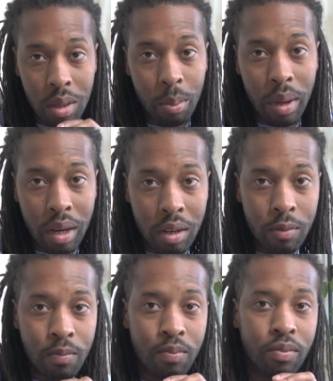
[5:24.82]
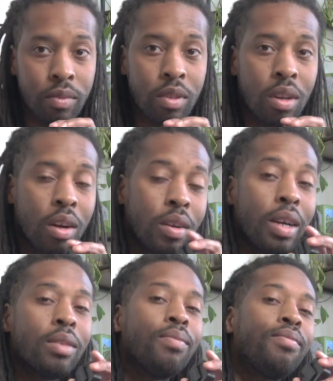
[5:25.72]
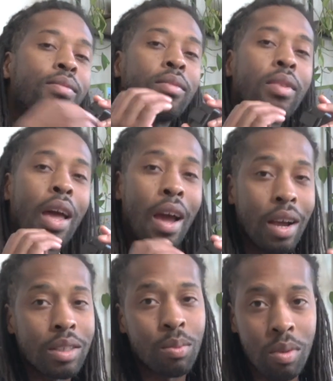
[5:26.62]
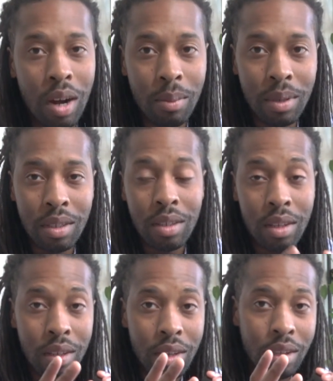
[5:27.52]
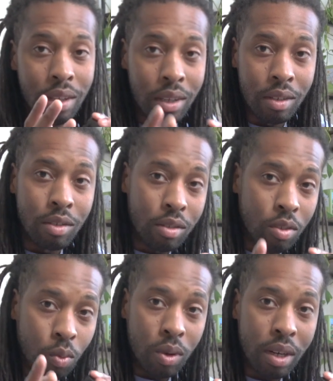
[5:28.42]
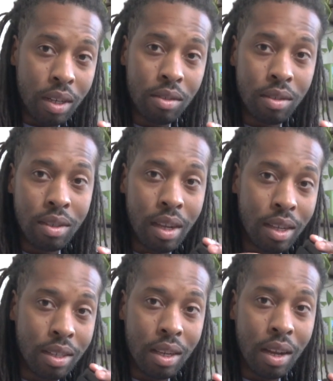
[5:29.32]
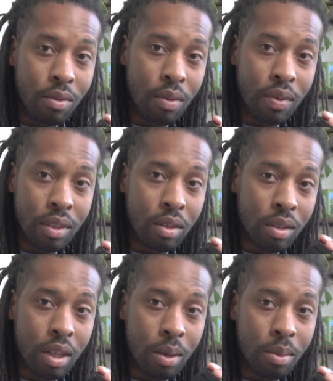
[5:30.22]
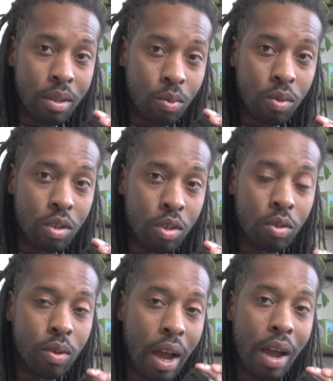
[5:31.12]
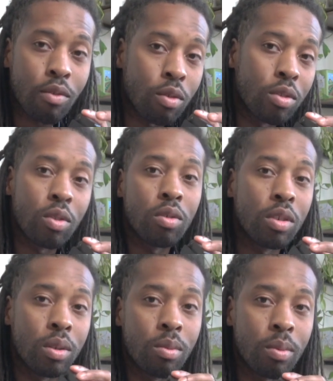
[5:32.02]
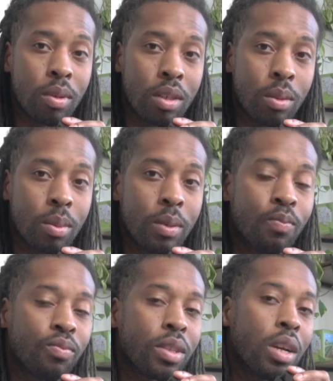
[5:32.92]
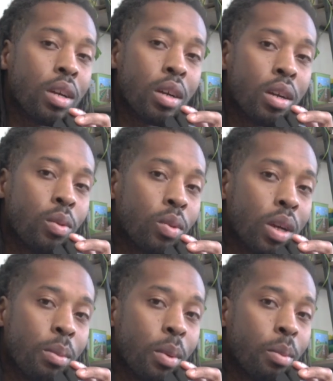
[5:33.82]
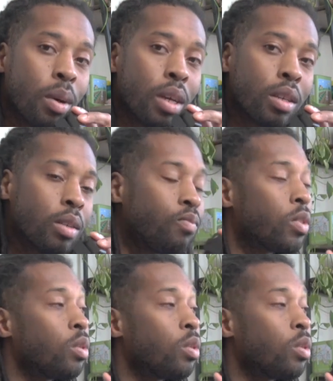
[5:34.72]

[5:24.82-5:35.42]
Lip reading: the better. All right, as promised, here's the one exercise that every physical therapist would do after a total knee replacement. Recumbent bike.